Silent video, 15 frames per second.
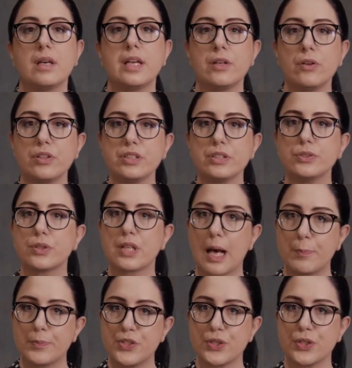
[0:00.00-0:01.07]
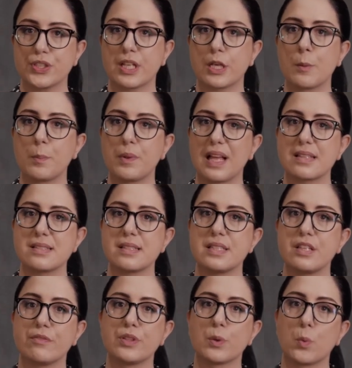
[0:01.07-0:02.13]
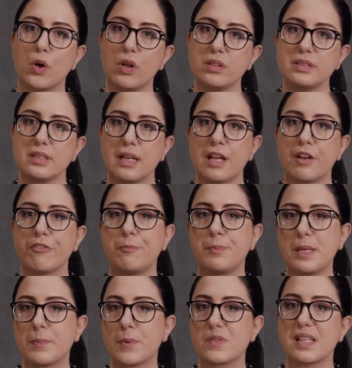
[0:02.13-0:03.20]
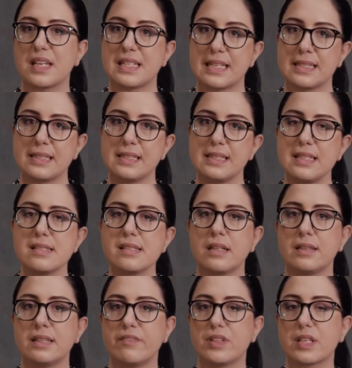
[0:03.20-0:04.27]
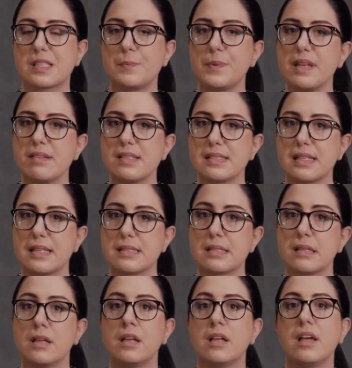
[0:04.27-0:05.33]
In order to capture the complexity of the world and of people's identities and lived experiences,